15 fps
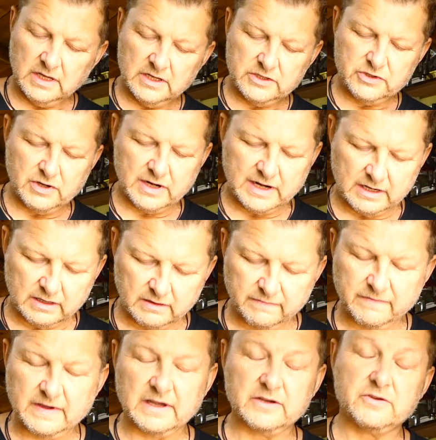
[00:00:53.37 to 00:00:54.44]
Straight out of the
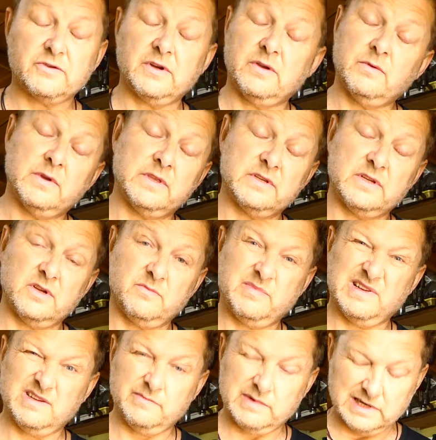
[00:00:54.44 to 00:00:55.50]
factory where there's no
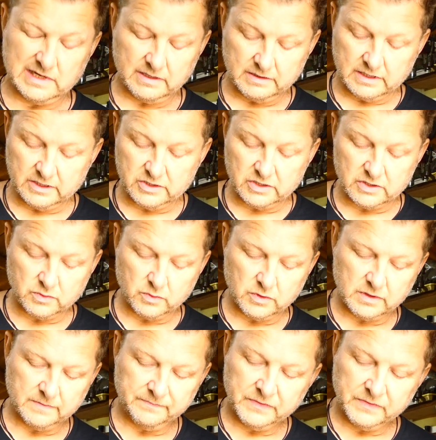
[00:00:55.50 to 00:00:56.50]
pillar bedding and it's just wood,